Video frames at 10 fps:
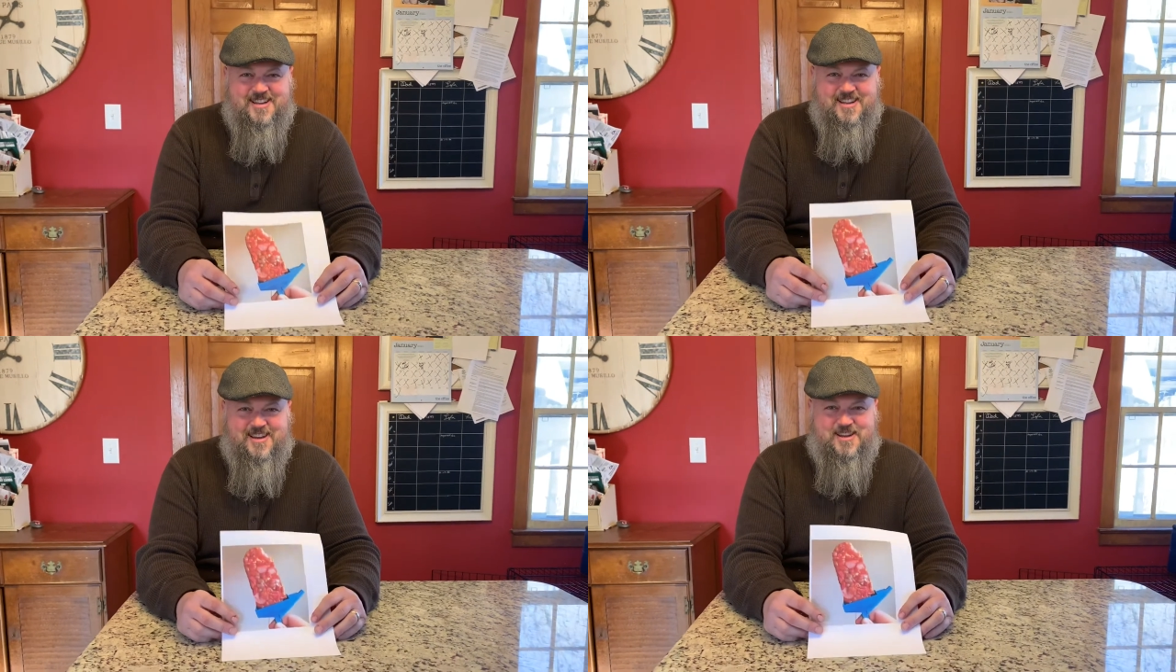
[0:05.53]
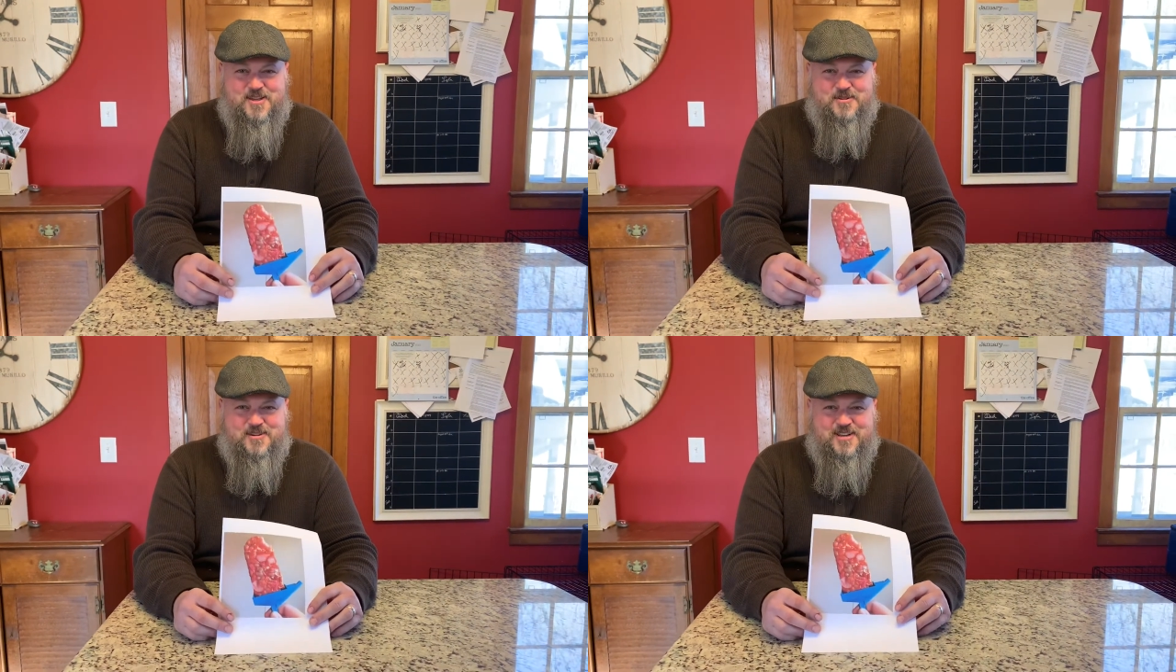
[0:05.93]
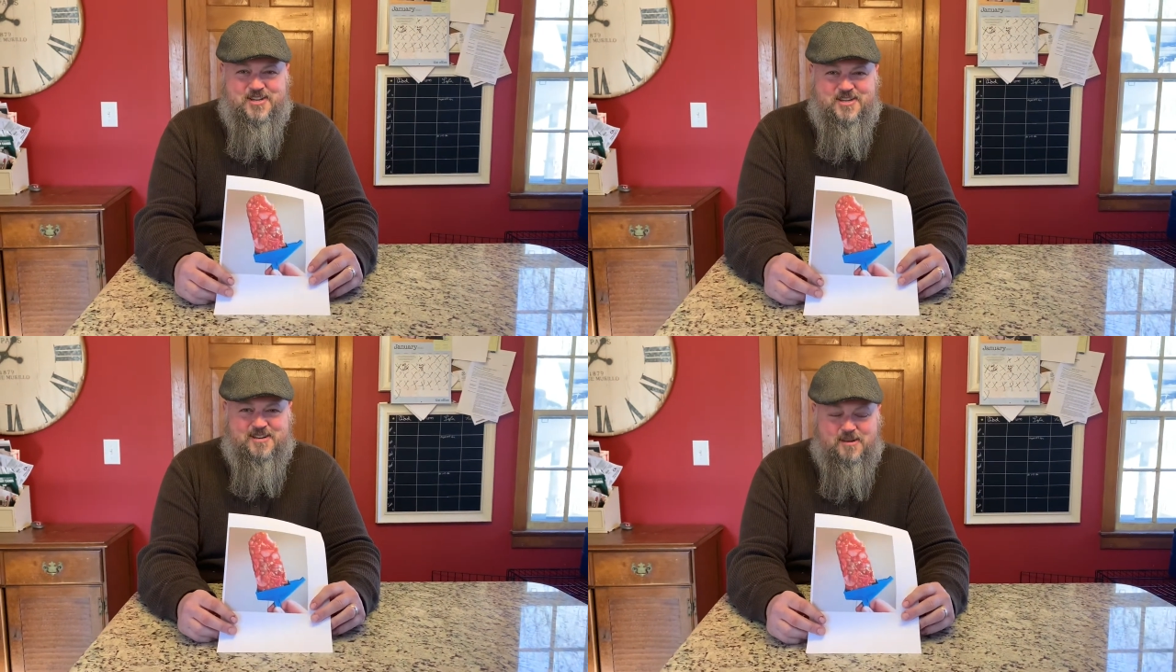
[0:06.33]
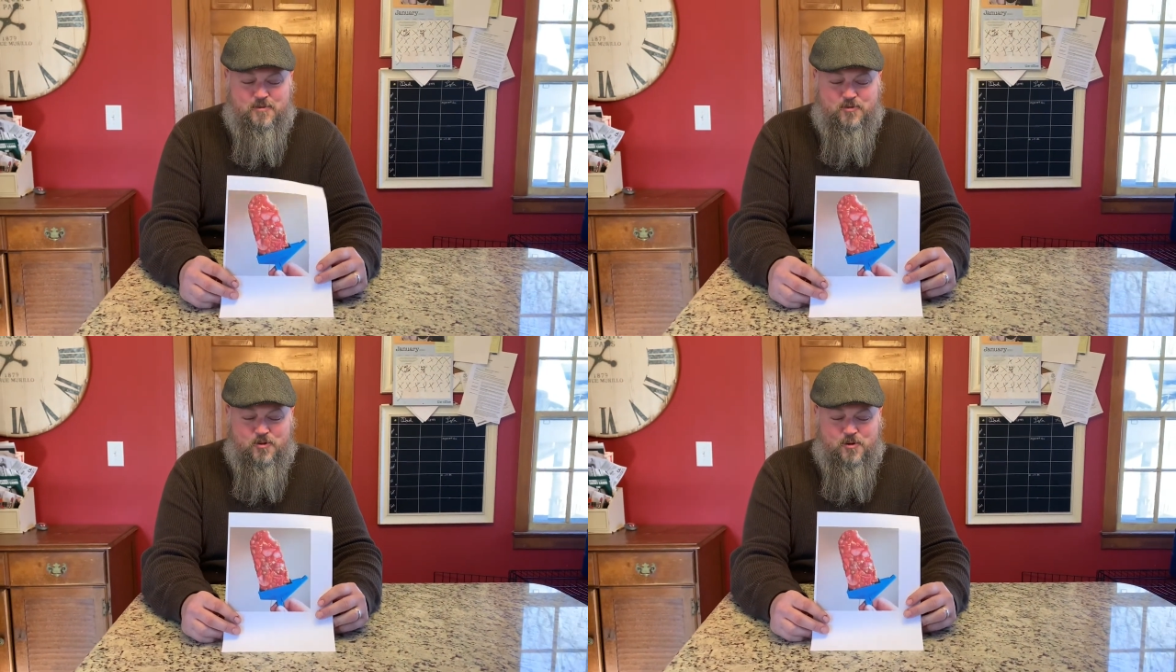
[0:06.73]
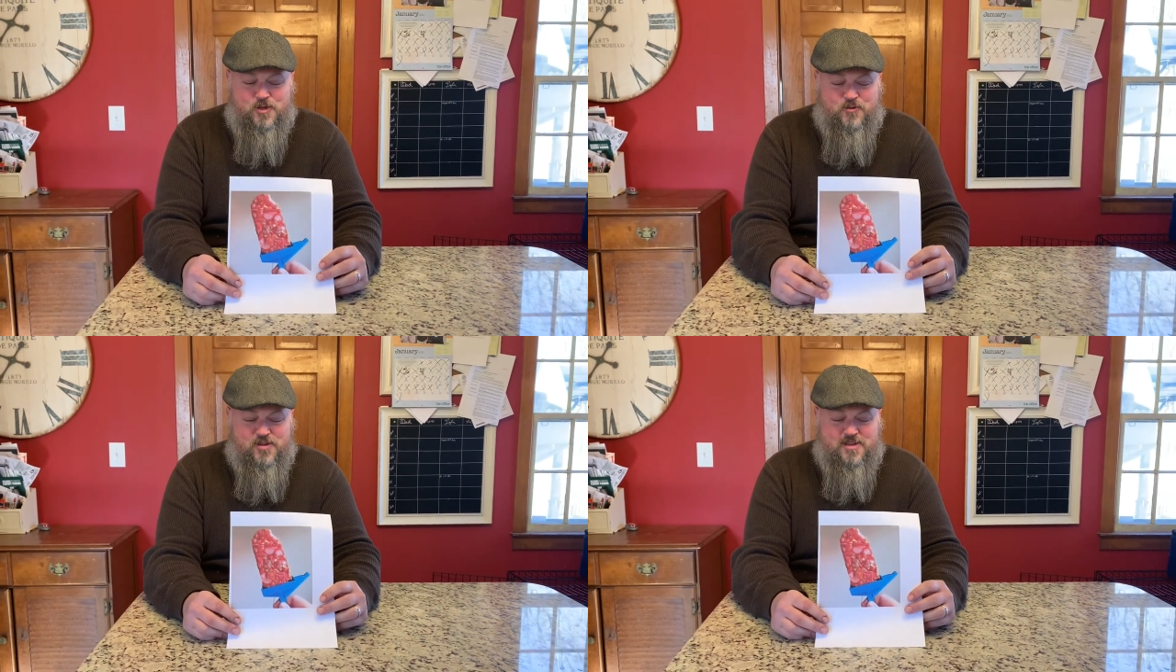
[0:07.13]
another edition of Gross
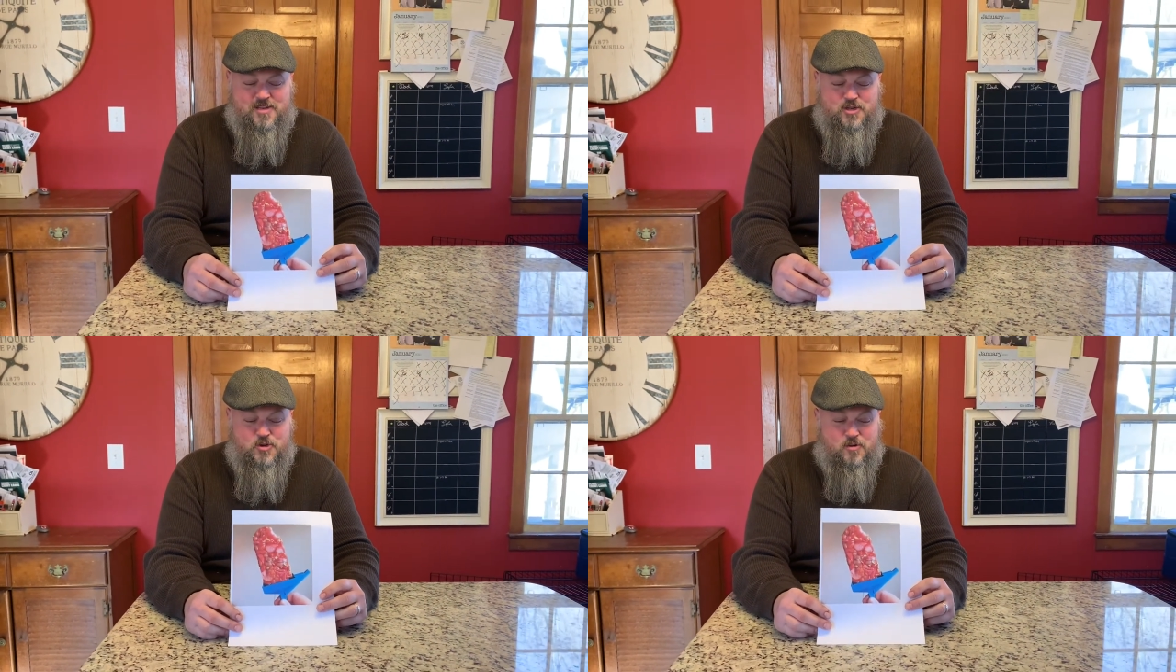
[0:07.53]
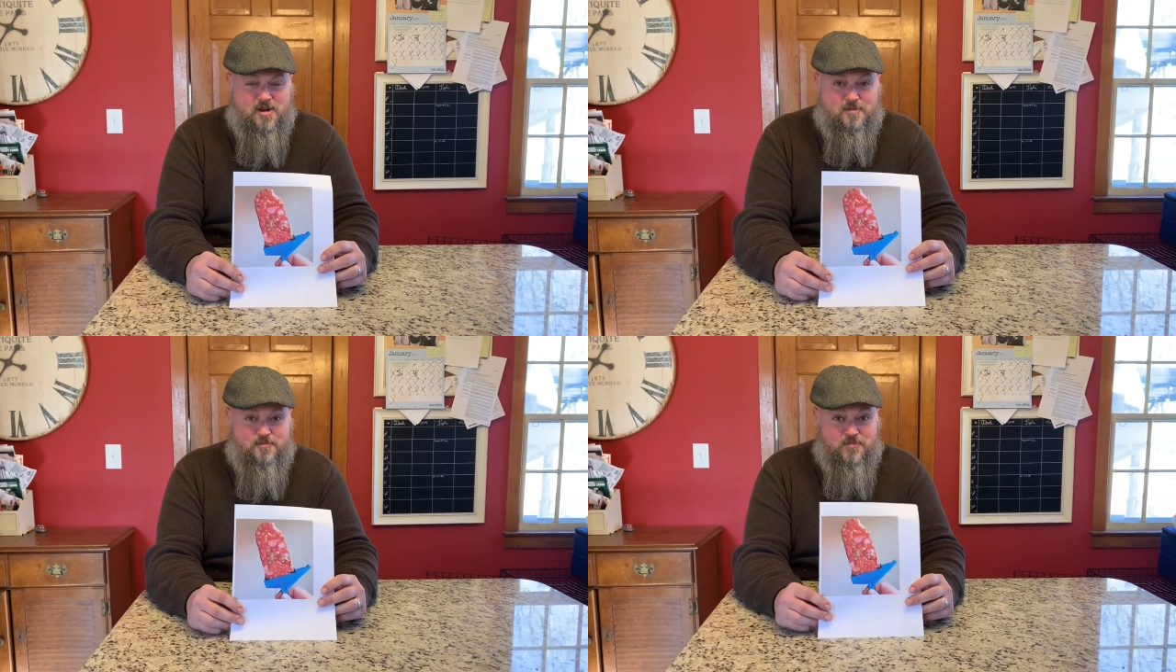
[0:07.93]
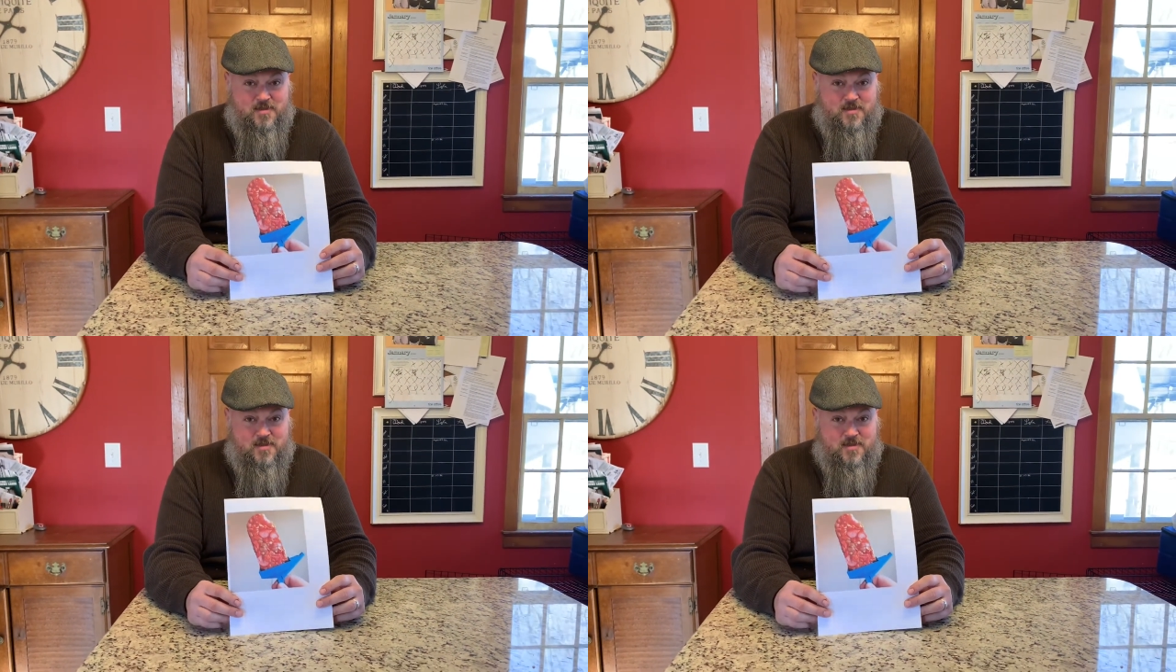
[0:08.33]
Vintage Grub.